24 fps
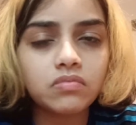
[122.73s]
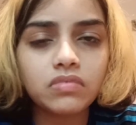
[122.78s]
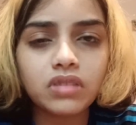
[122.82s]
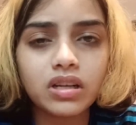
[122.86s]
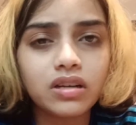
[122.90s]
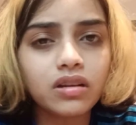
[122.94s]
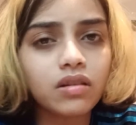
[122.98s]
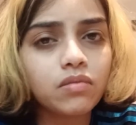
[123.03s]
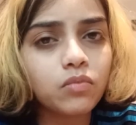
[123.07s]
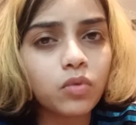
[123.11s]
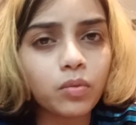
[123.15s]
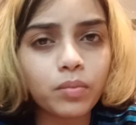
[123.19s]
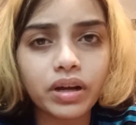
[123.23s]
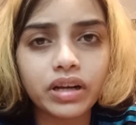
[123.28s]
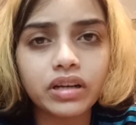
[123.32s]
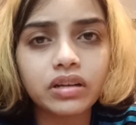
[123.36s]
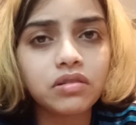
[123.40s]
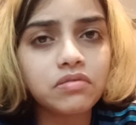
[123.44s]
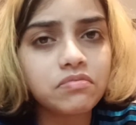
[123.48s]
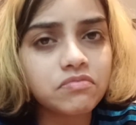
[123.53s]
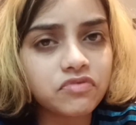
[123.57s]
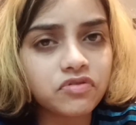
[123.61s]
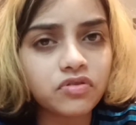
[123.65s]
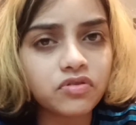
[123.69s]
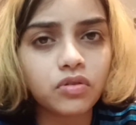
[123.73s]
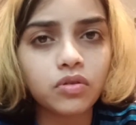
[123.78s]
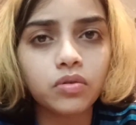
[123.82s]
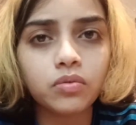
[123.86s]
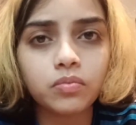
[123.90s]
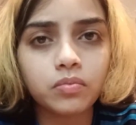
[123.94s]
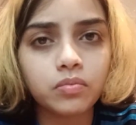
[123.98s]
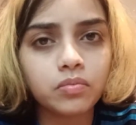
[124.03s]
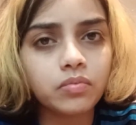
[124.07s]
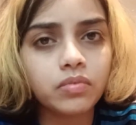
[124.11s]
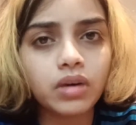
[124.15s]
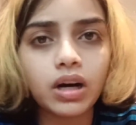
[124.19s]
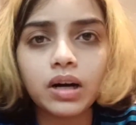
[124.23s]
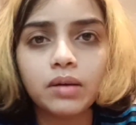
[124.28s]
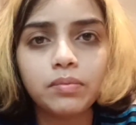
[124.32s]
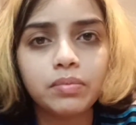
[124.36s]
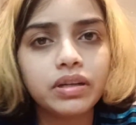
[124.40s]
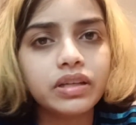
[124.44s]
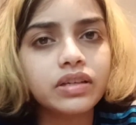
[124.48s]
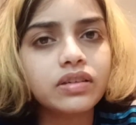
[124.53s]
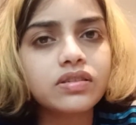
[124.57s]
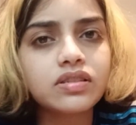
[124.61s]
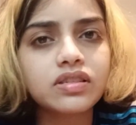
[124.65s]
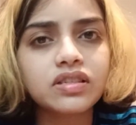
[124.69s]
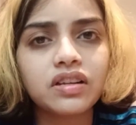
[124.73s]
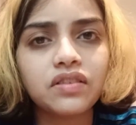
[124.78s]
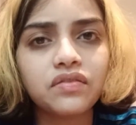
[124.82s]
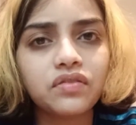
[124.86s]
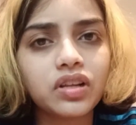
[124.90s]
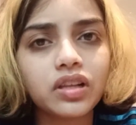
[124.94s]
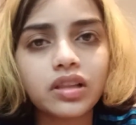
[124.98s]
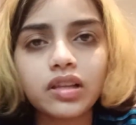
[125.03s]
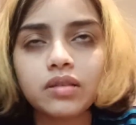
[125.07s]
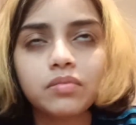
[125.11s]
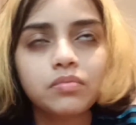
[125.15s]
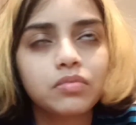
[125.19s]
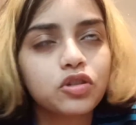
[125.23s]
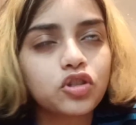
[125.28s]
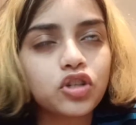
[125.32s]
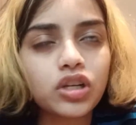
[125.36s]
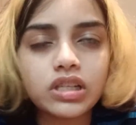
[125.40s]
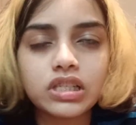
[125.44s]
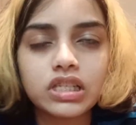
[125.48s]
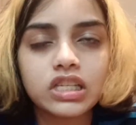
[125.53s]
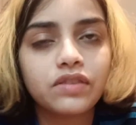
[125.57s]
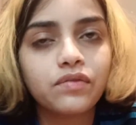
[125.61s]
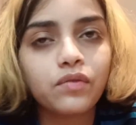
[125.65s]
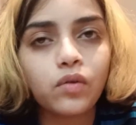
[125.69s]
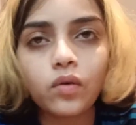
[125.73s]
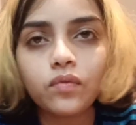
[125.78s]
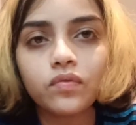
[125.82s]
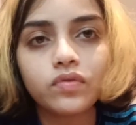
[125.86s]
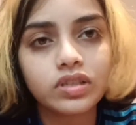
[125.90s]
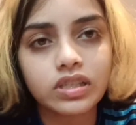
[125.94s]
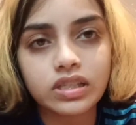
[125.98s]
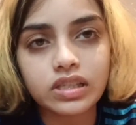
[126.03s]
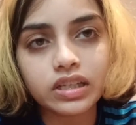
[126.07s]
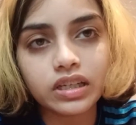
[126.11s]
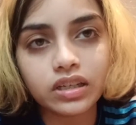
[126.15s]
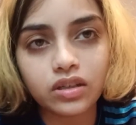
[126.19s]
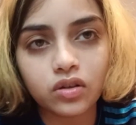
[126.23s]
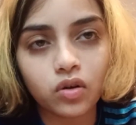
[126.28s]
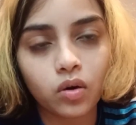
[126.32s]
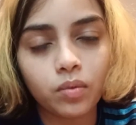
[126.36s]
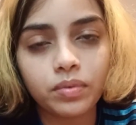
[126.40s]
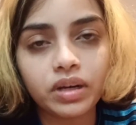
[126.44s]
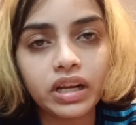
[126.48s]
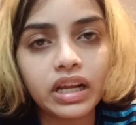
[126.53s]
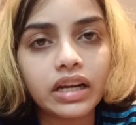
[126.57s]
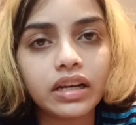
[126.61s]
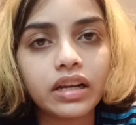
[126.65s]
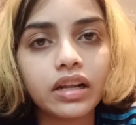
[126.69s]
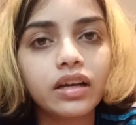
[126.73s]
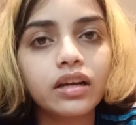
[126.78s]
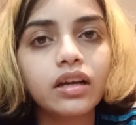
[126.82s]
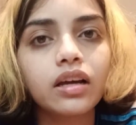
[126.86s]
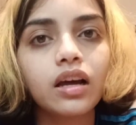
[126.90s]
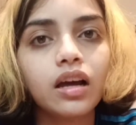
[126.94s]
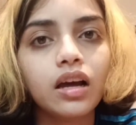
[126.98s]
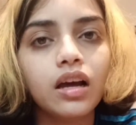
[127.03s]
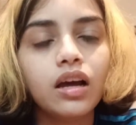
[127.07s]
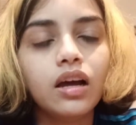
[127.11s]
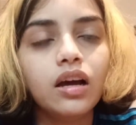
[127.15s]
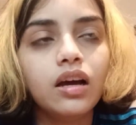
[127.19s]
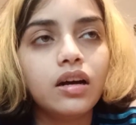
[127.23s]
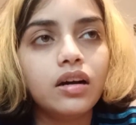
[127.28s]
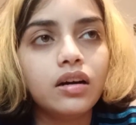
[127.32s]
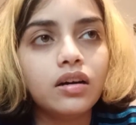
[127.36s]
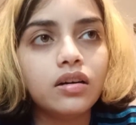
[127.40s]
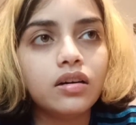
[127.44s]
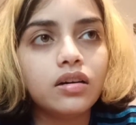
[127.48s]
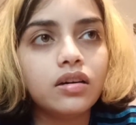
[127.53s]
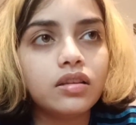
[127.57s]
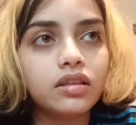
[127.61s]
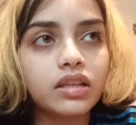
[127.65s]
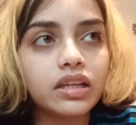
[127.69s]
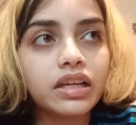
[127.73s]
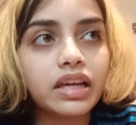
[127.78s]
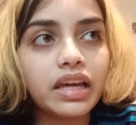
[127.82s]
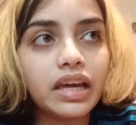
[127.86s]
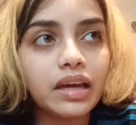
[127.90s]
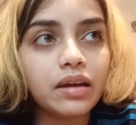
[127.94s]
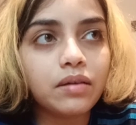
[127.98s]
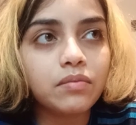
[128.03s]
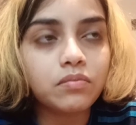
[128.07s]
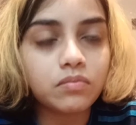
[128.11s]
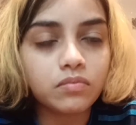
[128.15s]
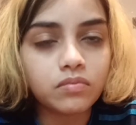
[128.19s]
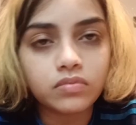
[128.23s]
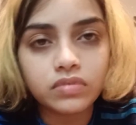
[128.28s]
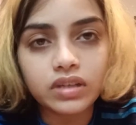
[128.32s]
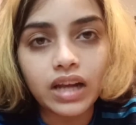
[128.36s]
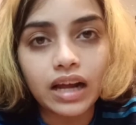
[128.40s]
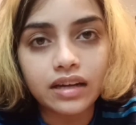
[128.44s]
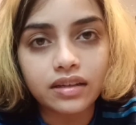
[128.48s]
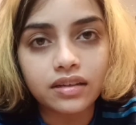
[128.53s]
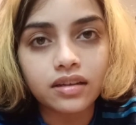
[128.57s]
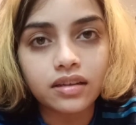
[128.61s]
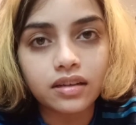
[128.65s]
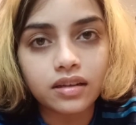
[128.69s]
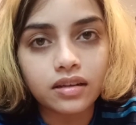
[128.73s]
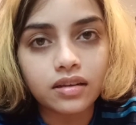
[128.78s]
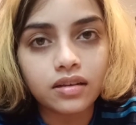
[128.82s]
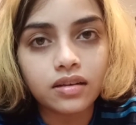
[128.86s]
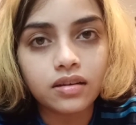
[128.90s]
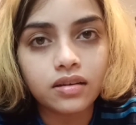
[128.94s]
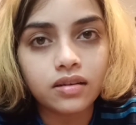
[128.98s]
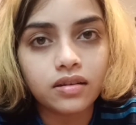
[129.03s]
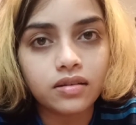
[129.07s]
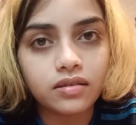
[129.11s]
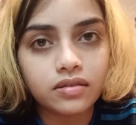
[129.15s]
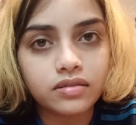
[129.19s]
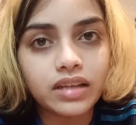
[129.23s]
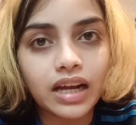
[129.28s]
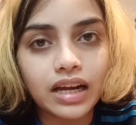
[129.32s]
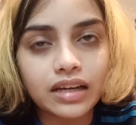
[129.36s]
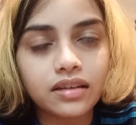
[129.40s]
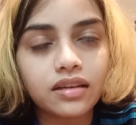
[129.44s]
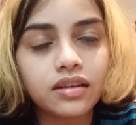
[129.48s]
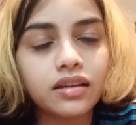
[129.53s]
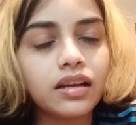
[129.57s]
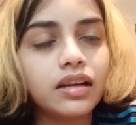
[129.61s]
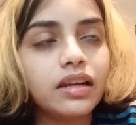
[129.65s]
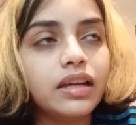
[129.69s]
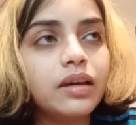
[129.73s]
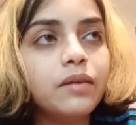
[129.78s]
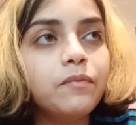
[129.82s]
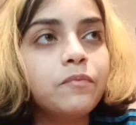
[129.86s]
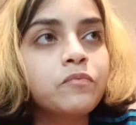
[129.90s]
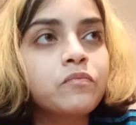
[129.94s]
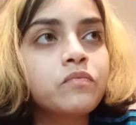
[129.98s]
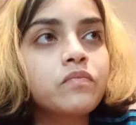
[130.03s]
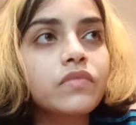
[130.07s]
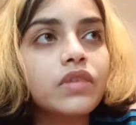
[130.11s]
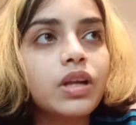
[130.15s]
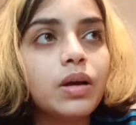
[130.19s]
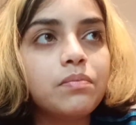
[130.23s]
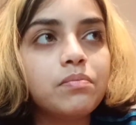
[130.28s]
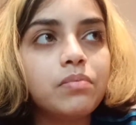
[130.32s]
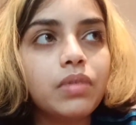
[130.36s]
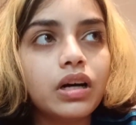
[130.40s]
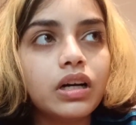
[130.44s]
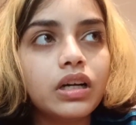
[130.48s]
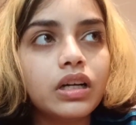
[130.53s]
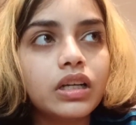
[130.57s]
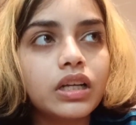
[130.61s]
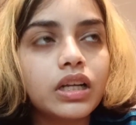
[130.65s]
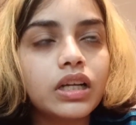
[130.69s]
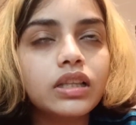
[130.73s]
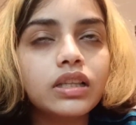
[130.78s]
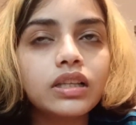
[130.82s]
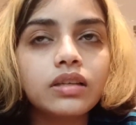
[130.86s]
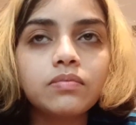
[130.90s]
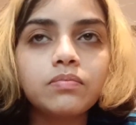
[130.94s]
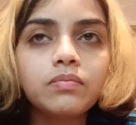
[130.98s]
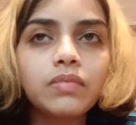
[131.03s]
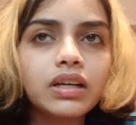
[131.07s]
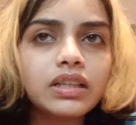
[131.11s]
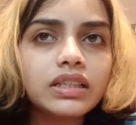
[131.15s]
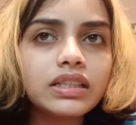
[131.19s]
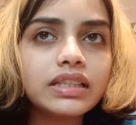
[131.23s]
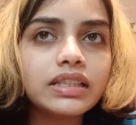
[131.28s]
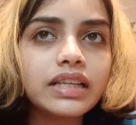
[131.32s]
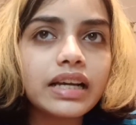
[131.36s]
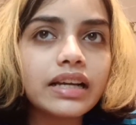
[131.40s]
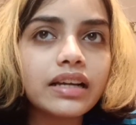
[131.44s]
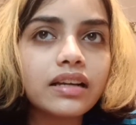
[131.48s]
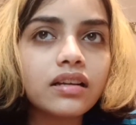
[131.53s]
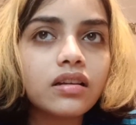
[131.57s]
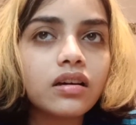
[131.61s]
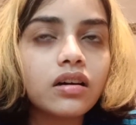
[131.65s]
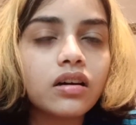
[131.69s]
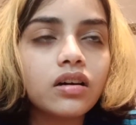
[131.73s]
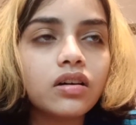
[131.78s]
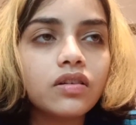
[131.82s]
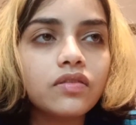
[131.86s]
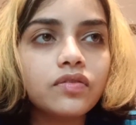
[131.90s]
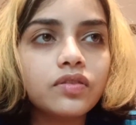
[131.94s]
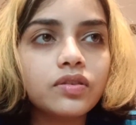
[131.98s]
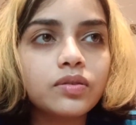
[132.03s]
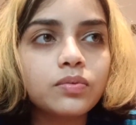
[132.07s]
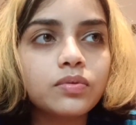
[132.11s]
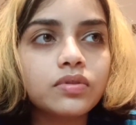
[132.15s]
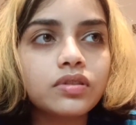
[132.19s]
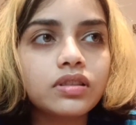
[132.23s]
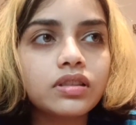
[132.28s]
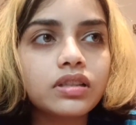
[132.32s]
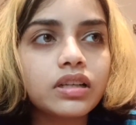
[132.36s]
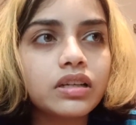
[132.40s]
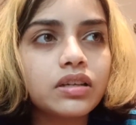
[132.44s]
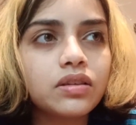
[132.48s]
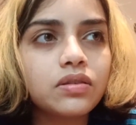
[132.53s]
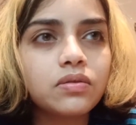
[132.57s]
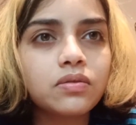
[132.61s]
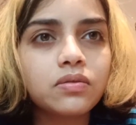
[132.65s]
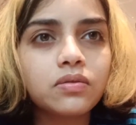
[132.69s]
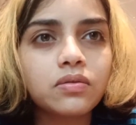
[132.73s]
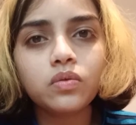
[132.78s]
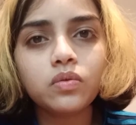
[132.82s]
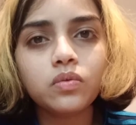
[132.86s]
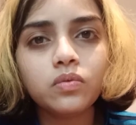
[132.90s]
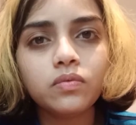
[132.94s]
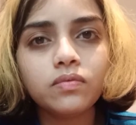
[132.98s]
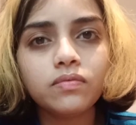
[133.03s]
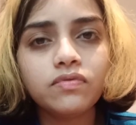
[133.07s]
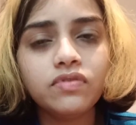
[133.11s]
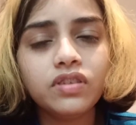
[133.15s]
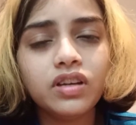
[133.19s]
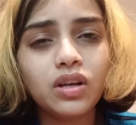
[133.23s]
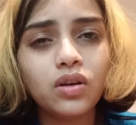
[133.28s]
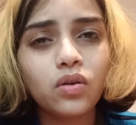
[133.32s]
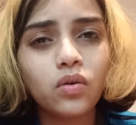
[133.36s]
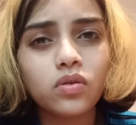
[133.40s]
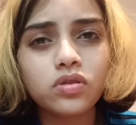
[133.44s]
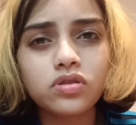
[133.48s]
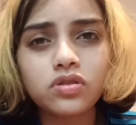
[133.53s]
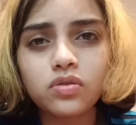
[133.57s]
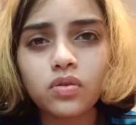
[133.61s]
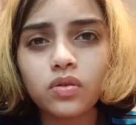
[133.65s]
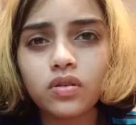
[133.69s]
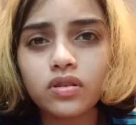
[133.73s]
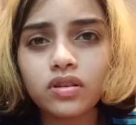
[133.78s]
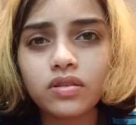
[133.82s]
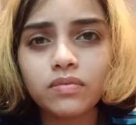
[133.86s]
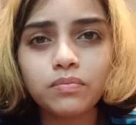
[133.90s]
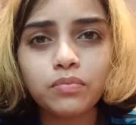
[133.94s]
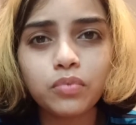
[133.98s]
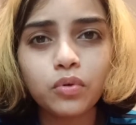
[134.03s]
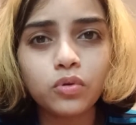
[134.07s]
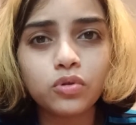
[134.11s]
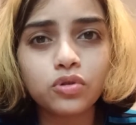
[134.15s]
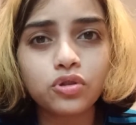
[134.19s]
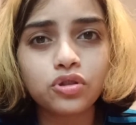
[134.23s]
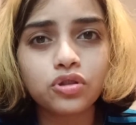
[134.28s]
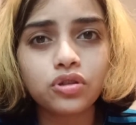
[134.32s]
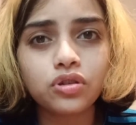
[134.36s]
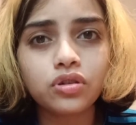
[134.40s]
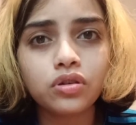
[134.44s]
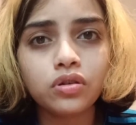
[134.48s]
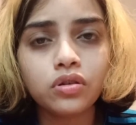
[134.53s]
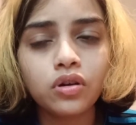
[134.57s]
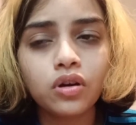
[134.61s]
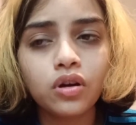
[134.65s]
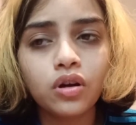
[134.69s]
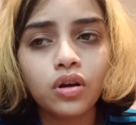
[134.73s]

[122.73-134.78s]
little momentum from our players and everything, but Chelsea were obviously dominating the game tactically. But by the second half, it was like, we lost all composure.